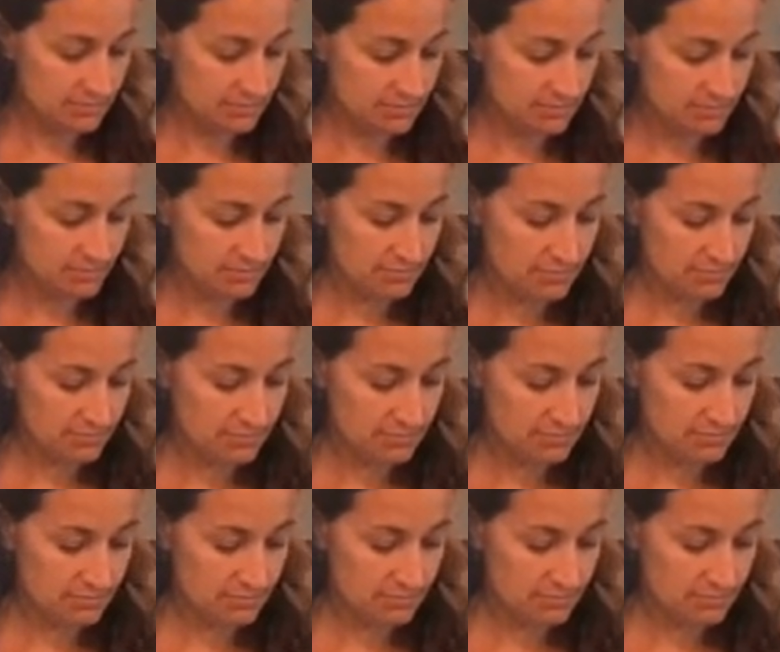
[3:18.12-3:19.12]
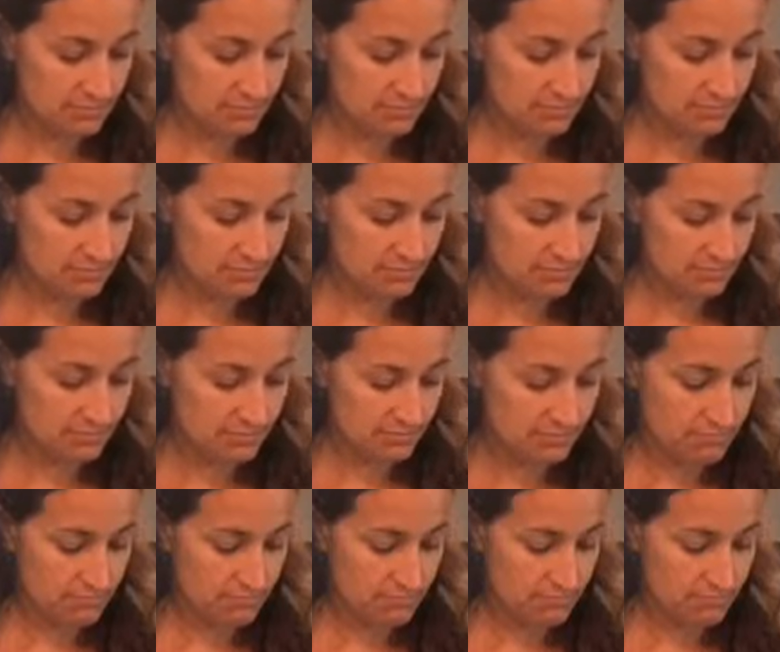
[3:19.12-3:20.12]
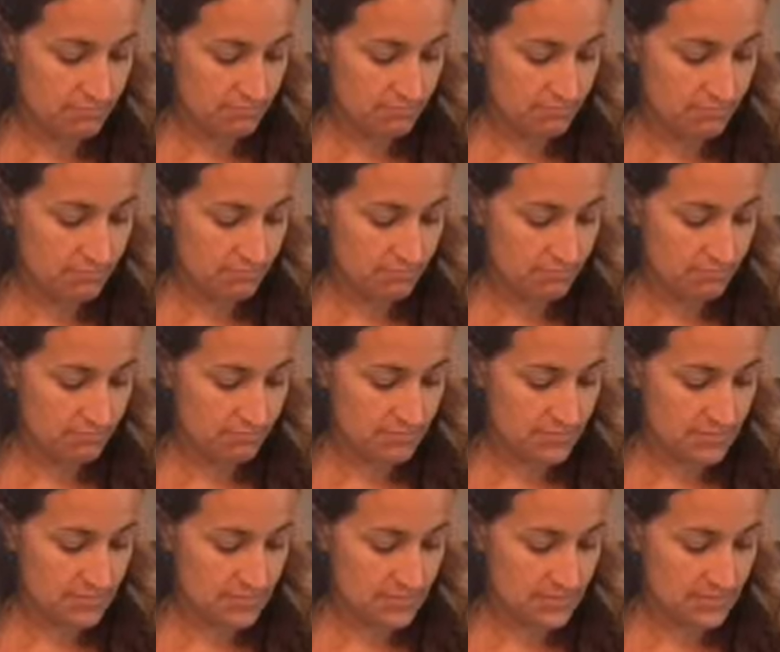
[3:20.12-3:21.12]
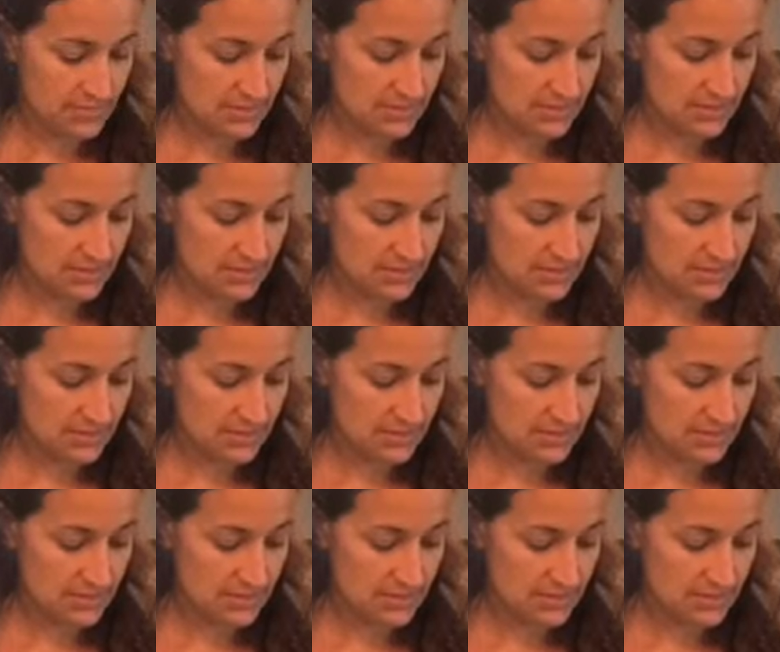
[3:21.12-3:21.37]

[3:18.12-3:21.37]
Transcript: (silence)